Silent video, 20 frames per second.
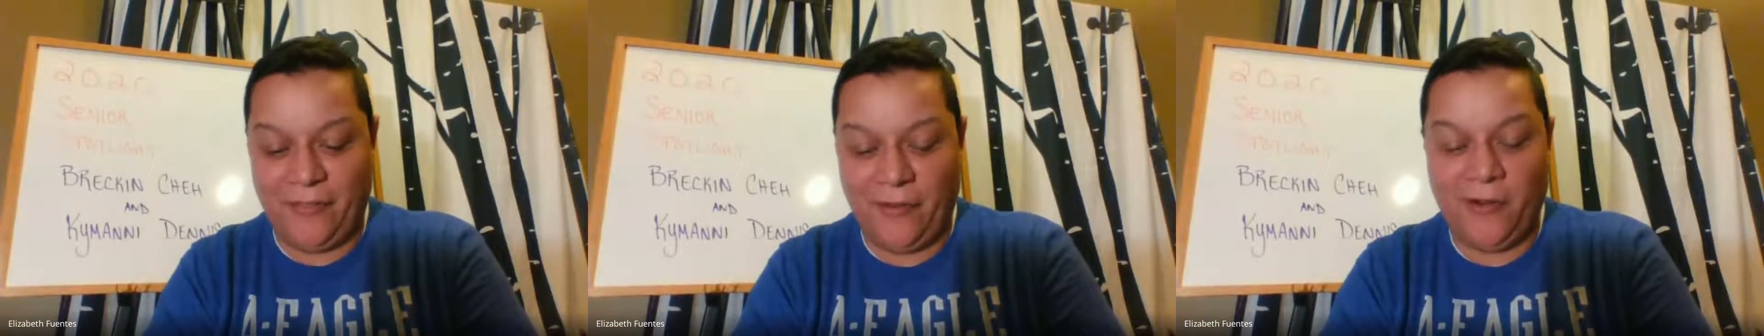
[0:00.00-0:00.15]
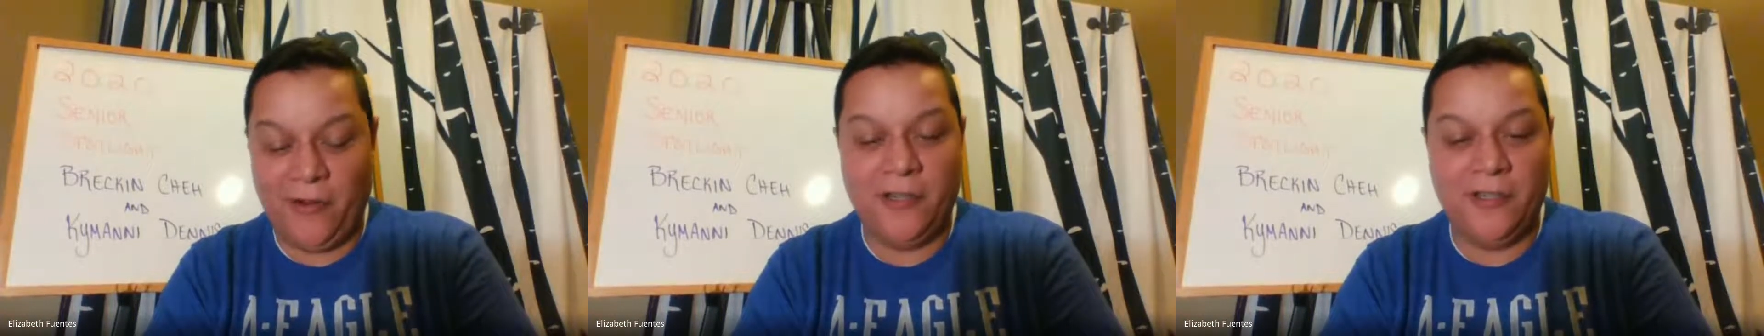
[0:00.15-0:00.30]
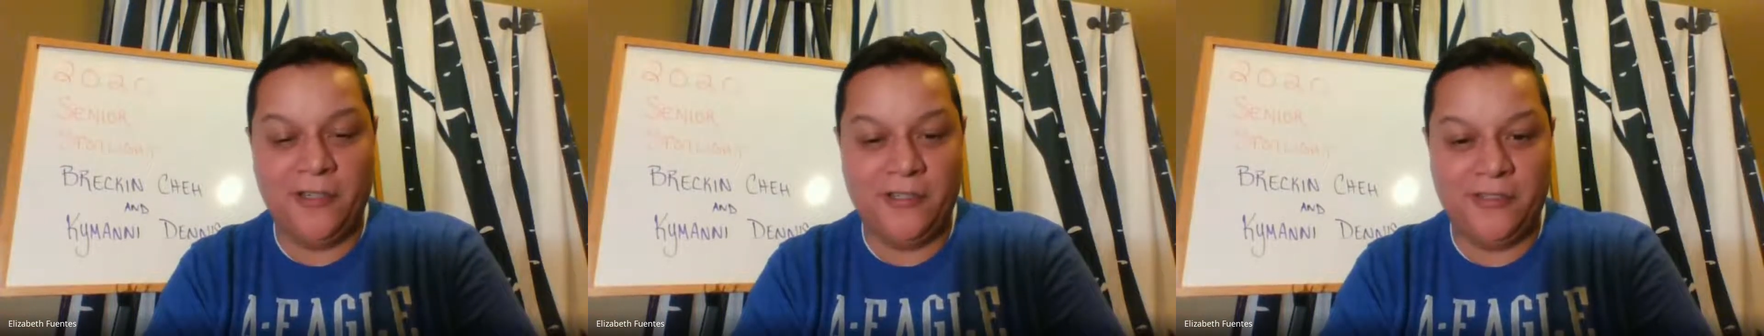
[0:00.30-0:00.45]

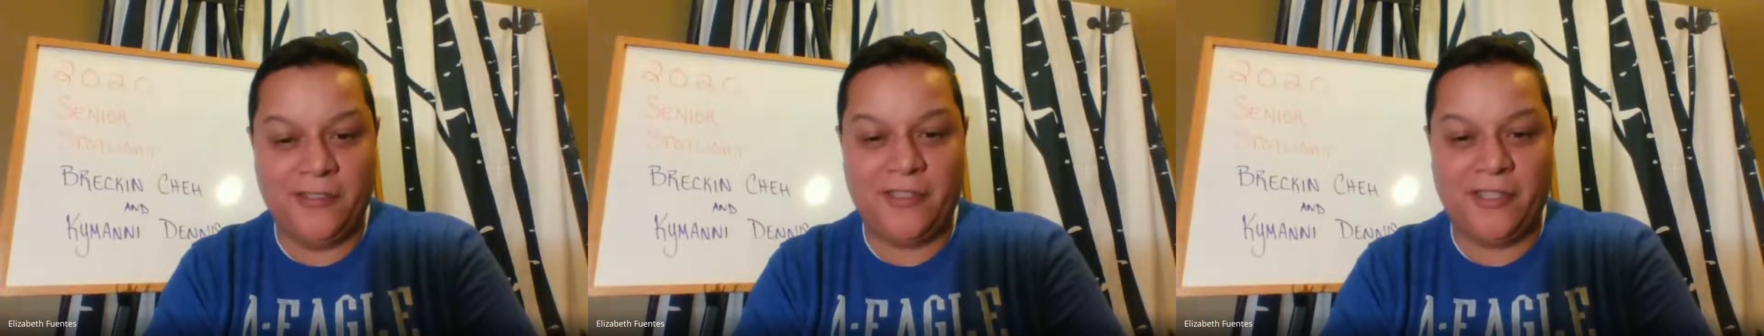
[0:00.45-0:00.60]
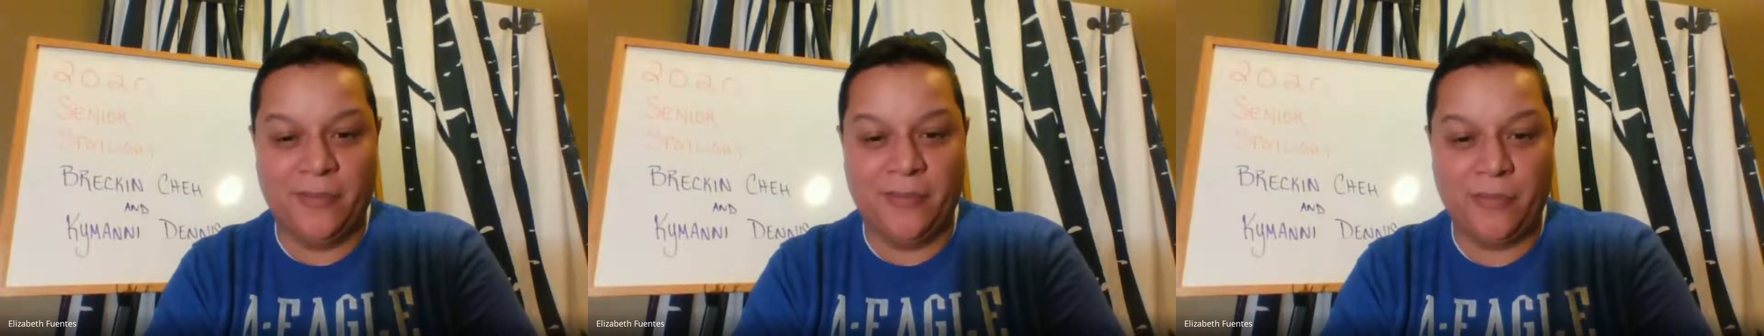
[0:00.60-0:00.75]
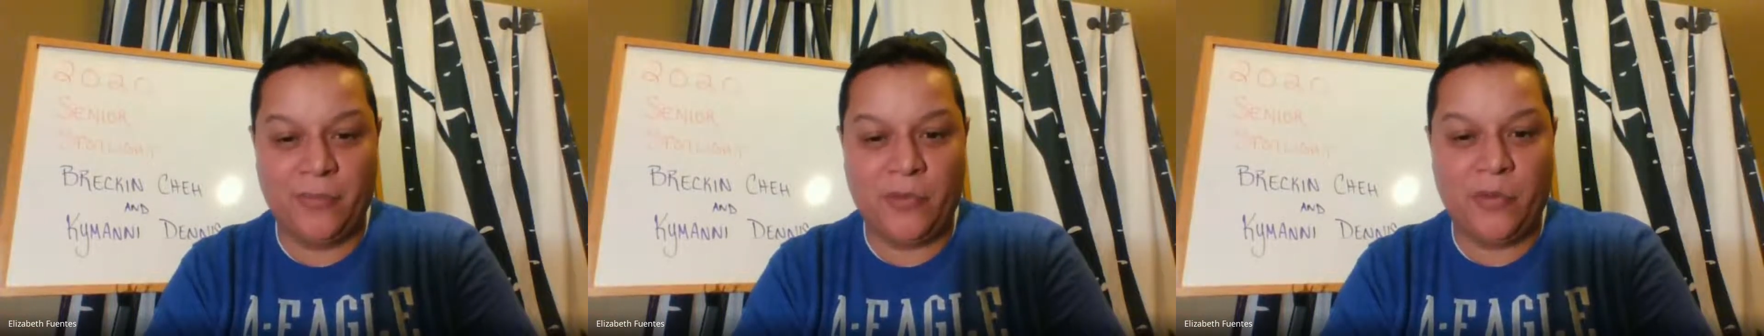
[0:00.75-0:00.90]
heard
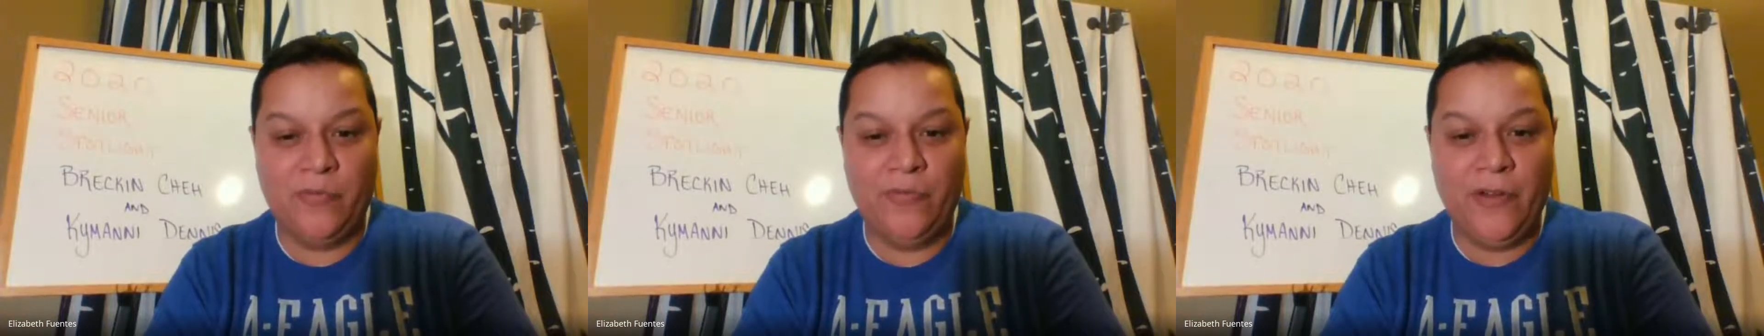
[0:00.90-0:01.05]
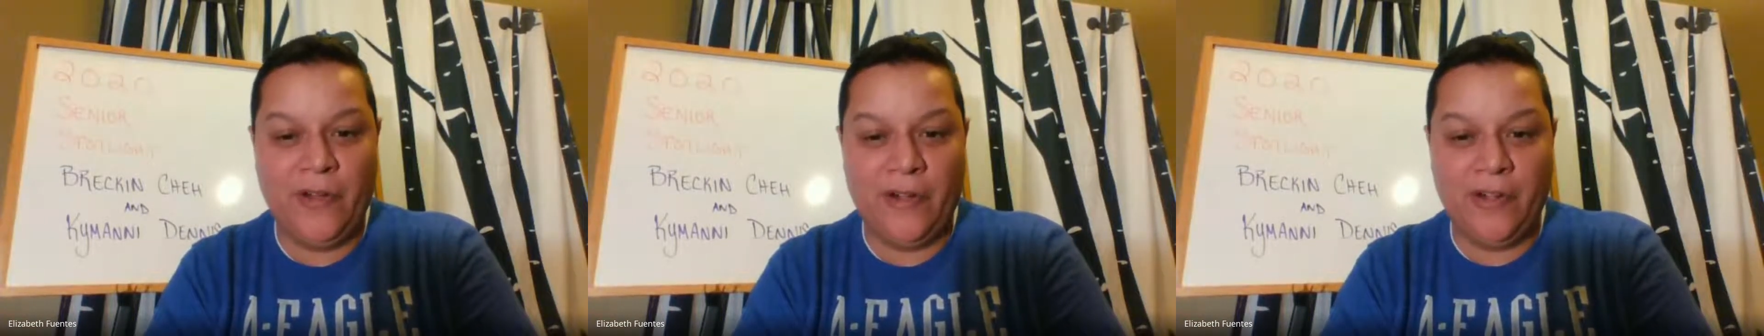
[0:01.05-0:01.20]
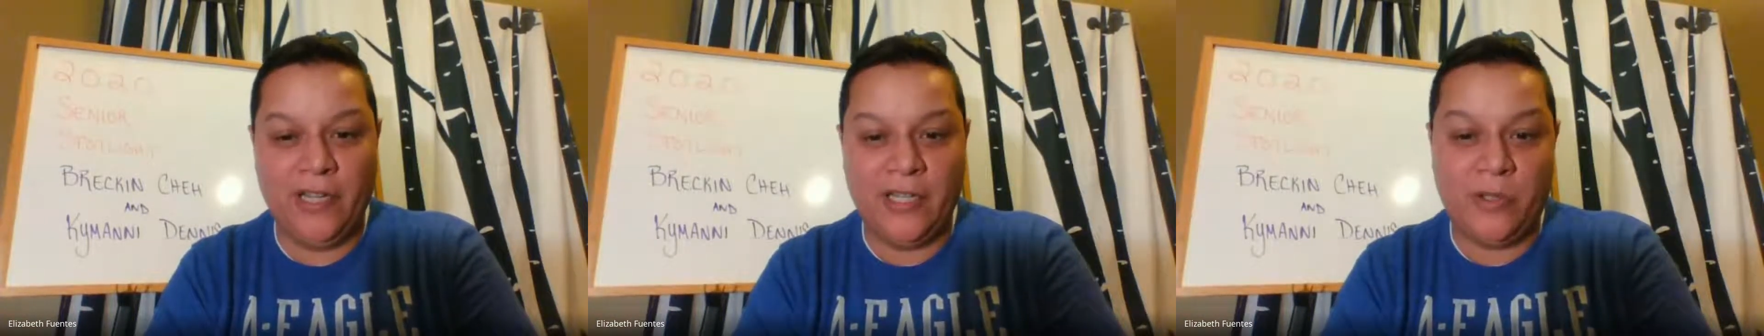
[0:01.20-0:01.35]
some
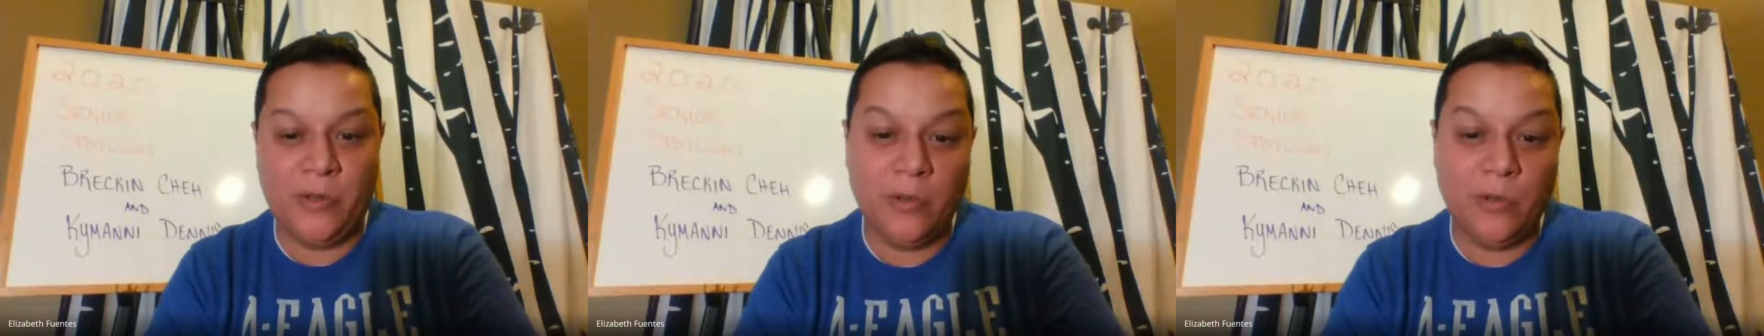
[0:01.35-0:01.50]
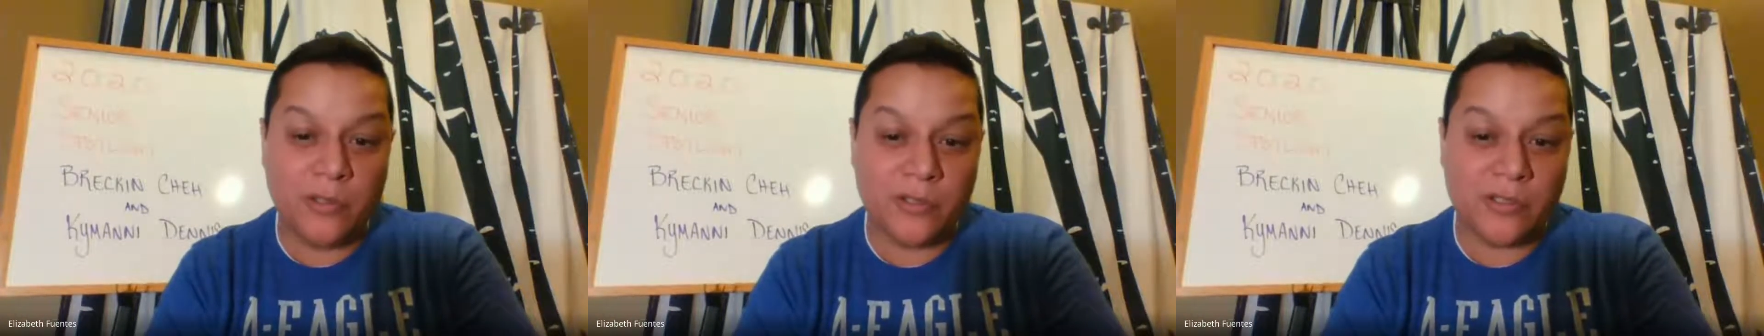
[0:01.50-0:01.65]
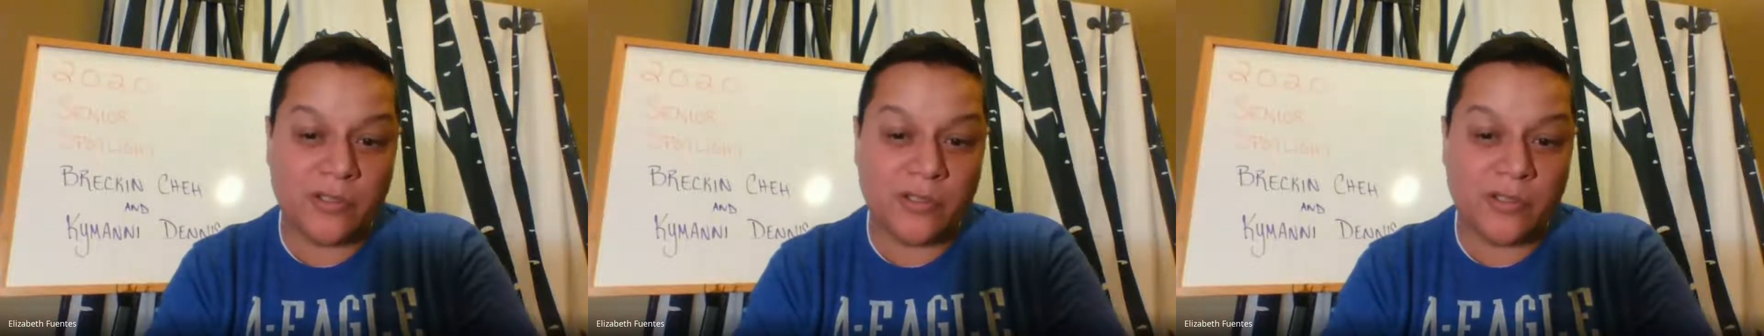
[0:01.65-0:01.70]
very cool